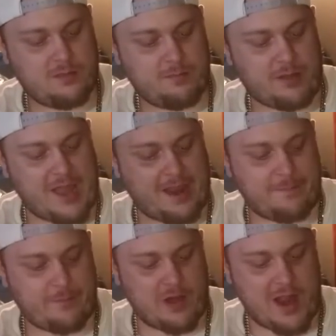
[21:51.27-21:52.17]
Black
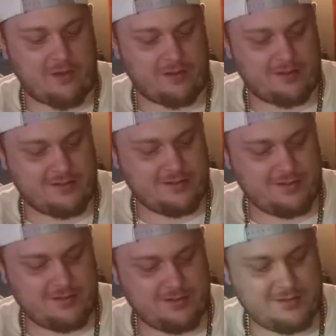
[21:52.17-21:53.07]
brown. Corey's a little
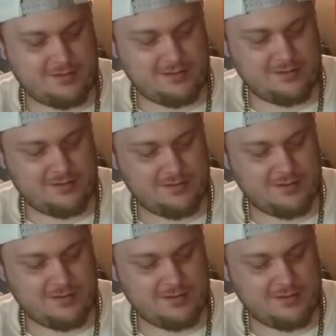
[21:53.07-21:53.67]
loopy right now.